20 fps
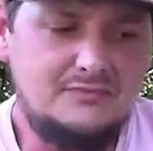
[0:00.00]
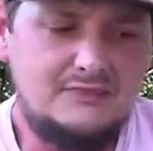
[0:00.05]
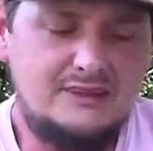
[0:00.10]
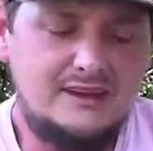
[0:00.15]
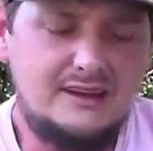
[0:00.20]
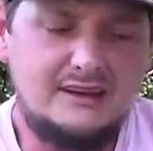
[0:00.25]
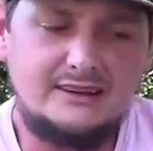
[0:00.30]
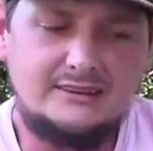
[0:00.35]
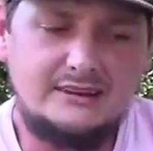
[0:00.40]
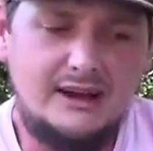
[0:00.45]

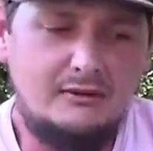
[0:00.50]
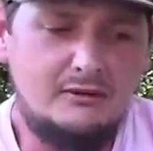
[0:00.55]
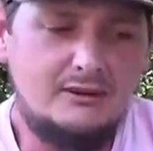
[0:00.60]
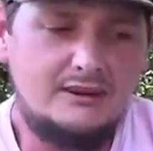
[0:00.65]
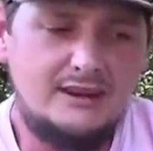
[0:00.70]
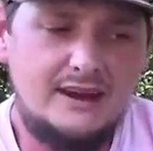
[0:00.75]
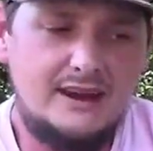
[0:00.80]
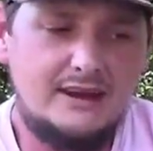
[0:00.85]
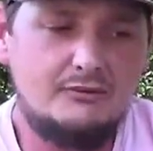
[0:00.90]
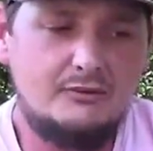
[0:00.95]
because I would
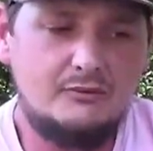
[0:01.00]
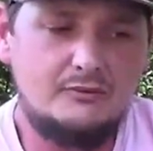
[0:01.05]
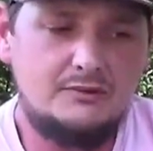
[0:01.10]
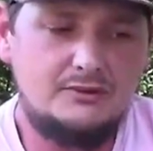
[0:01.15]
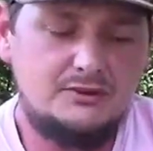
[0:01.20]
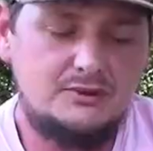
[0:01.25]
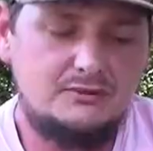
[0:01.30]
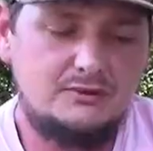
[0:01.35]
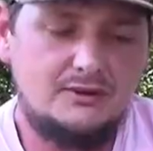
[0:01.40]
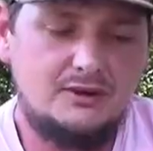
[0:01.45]
never,
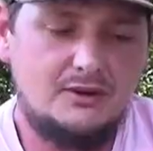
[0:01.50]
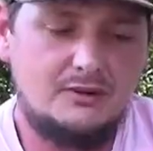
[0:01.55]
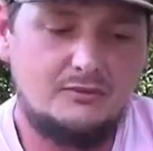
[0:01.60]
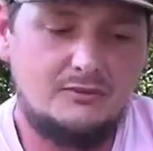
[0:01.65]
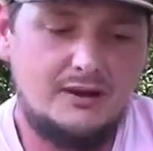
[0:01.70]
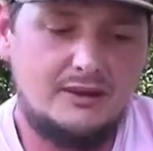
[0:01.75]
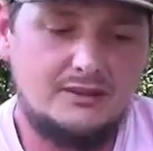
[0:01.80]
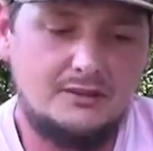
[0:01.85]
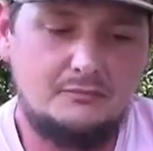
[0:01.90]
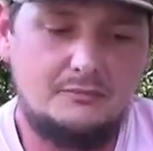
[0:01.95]
when you went on
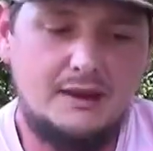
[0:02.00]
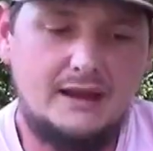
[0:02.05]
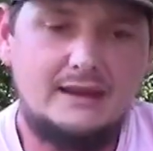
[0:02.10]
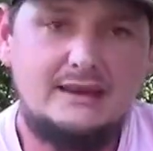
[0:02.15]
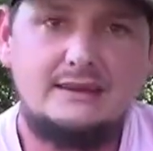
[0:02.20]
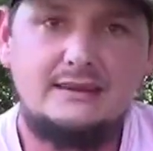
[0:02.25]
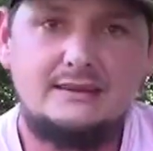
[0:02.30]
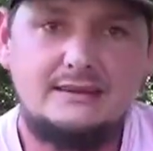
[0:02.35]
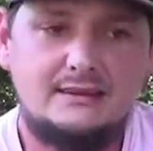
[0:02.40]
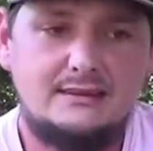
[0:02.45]
around the
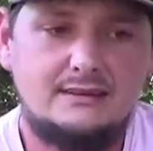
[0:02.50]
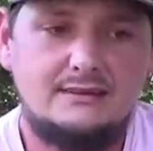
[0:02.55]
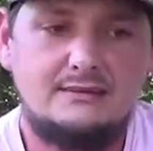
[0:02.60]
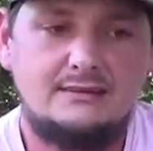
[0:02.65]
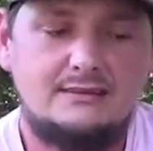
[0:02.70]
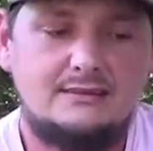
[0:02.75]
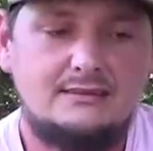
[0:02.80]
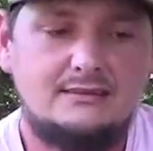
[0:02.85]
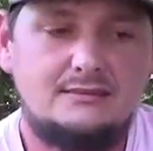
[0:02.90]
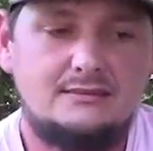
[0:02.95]
bank,
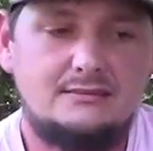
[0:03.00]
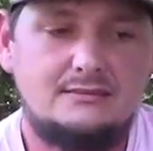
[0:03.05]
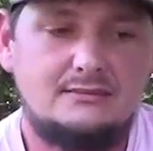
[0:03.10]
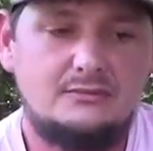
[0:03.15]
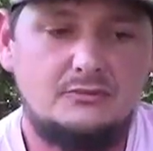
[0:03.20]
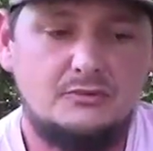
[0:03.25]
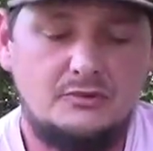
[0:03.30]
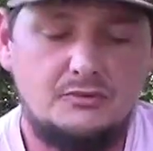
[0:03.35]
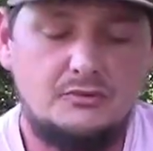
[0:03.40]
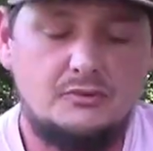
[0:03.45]

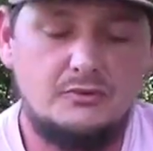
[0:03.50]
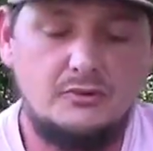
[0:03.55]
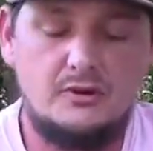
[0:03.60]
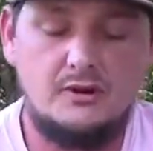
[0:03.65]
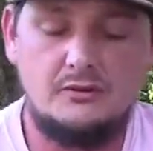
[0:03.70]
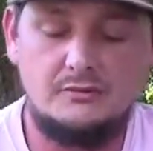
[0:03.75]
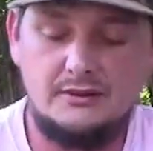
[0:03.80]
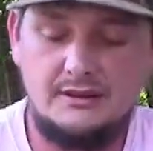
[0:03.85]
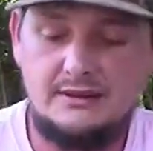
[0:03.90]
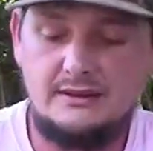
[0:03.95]

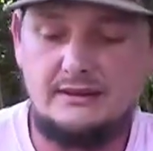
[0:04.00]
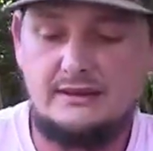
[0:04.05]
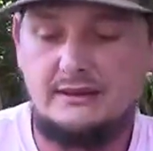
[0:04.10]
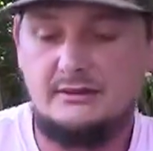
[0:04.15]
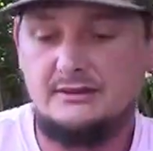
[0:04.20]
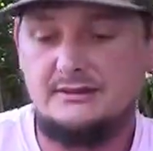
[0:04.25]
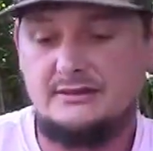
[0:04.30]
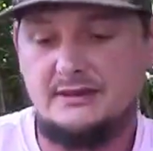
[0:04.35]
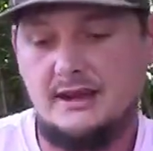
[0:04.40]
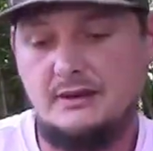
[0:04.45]
on the
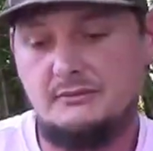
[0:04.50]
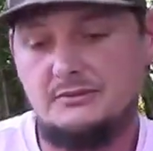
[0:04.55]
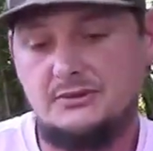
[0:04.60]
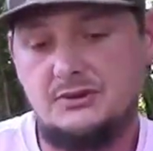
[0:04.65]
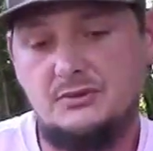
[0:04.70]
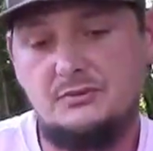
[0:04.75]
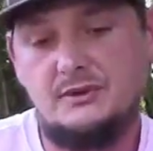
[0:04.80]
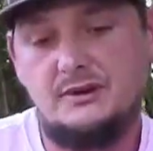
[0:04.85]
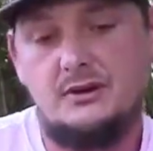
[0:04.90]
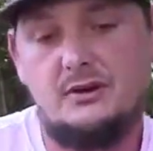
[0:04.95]
hillside, when
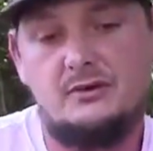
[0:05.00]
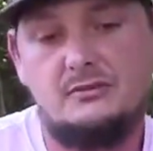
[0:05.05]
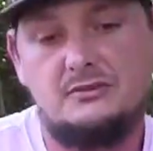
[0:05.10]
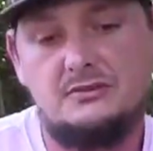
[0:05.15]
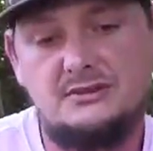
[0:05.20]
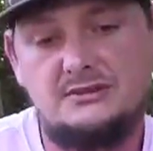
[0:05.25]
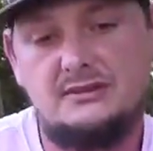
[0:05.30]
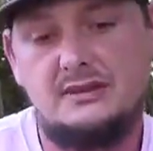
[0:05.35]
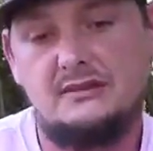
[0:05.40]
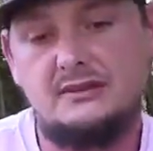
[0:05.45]
you went on,
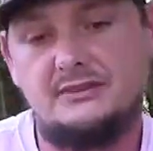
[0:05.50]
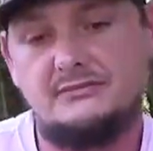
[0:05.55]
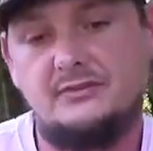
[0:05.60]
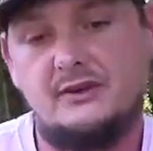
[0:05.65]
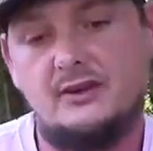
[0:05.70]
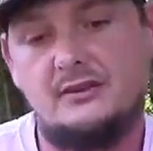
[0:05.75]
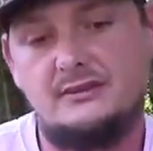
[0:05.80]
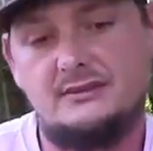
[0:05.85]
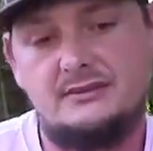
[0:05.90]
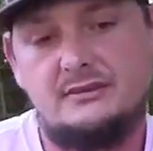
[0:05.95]
you said, let's
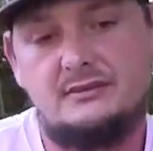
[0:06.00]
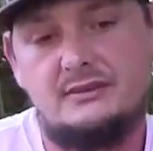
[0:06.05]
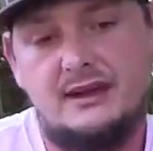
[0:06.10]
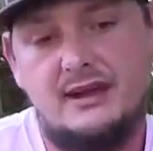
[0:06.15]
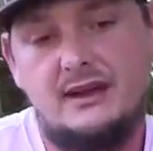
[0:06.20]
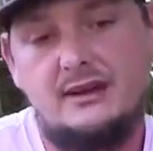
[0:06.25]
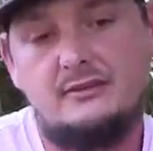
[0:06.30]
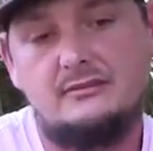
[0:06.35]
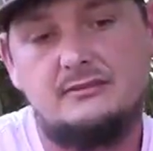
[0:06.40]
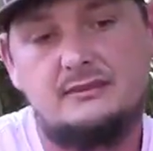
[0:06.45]
follow this on
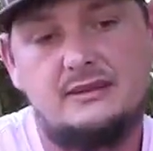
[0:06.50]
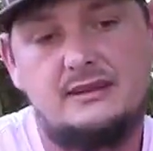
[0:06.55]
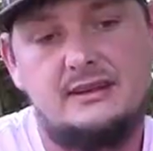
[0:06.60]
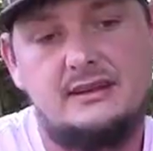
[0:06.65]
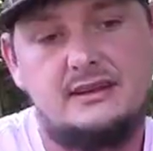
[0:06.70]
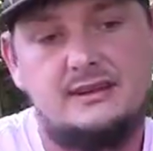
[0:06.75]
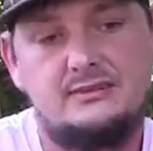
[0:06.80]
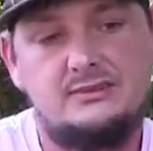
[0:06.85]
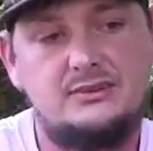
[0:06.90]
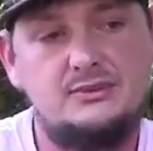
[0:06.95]
out,
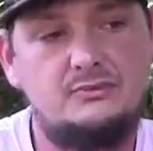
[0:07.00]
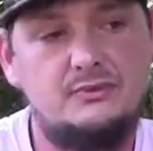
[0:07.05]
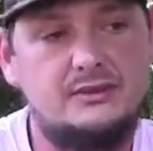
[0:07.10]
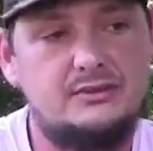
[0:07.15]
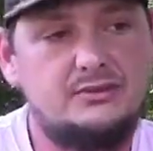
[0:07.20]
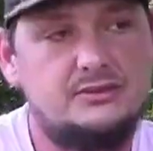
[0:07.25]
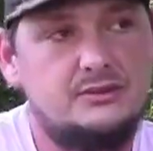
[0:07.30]
and you went